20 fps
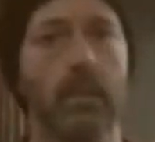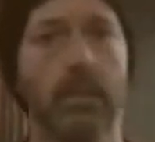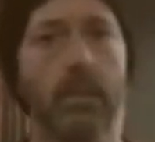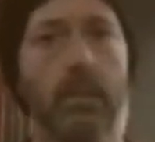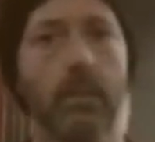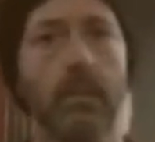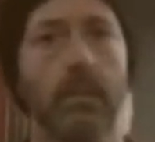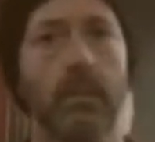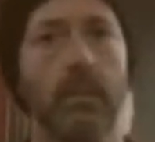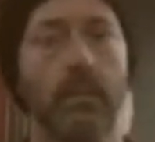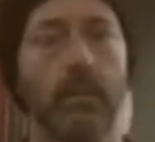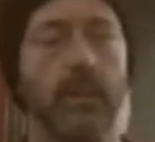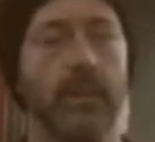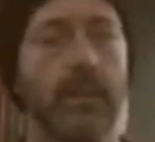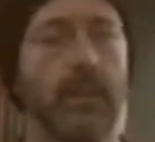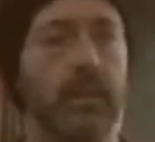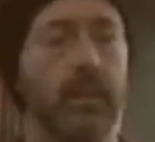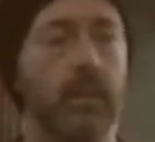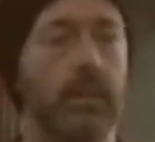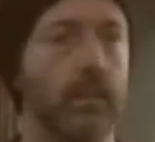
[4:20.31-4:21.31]
Yeah.
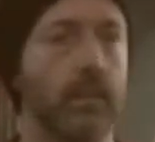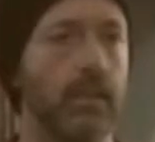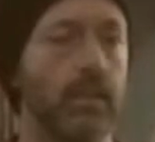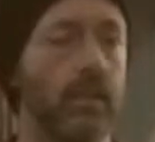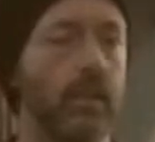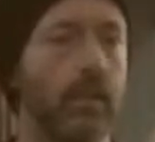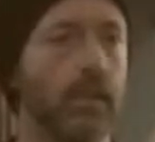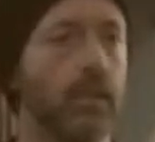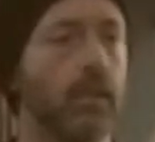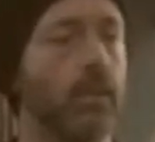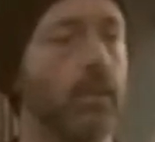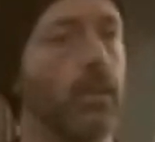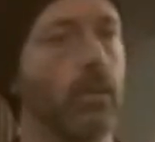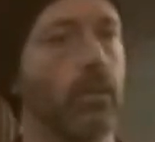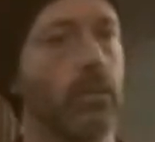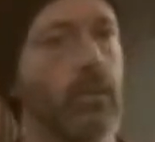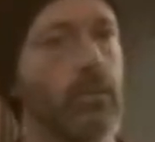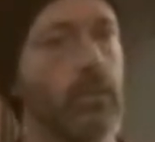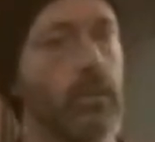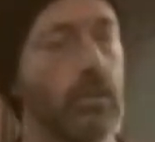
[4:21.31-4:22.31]
It, you know,
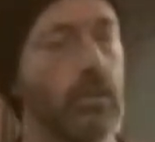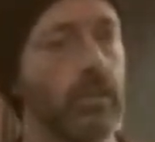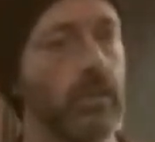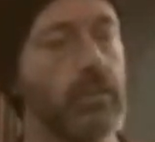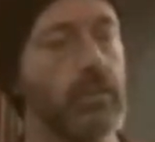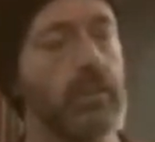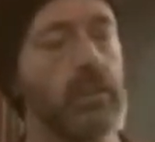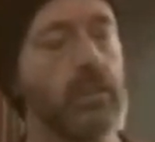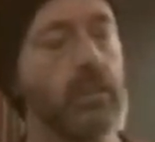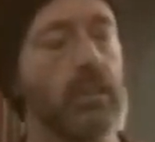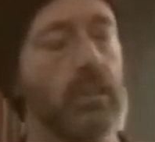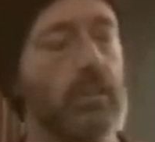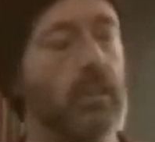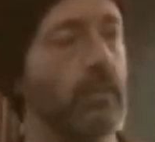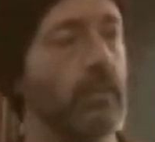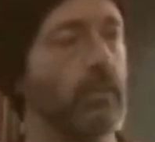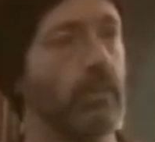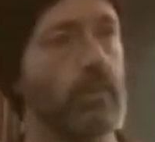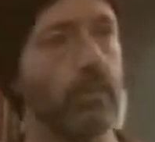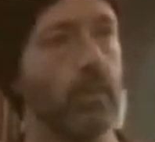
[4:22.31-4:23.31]
you're, you're in the studio
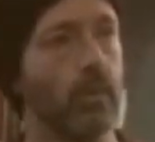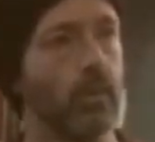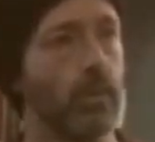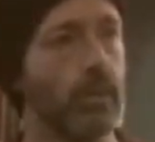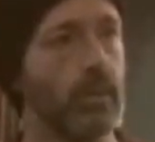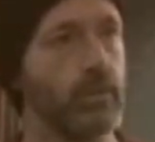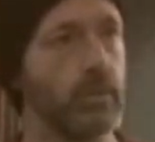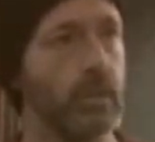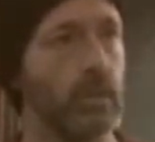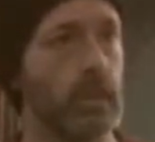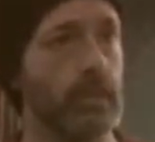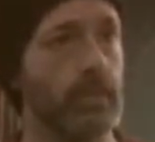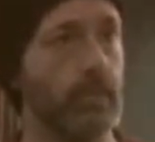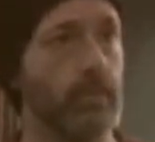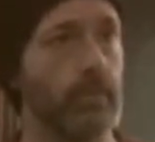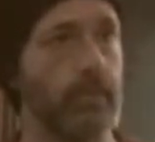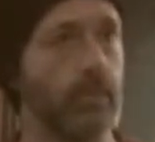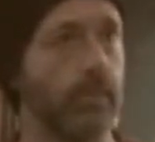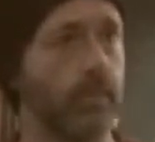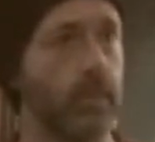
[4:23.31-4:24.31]
all the time
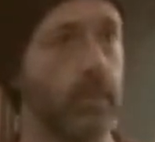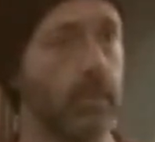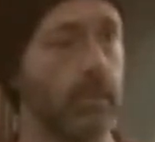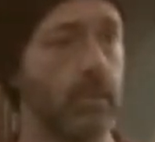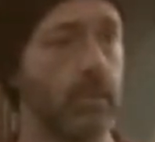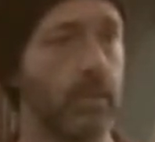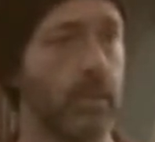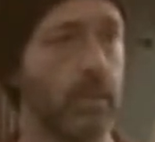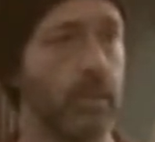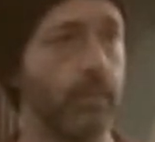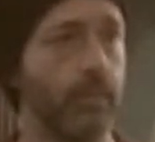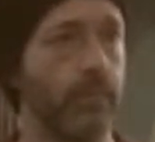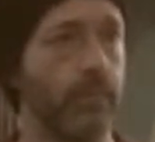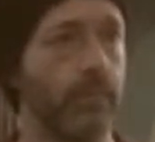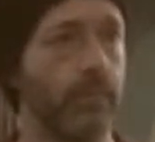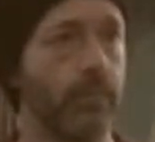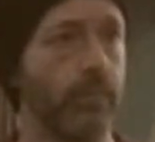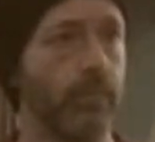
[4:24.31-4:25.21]
just um,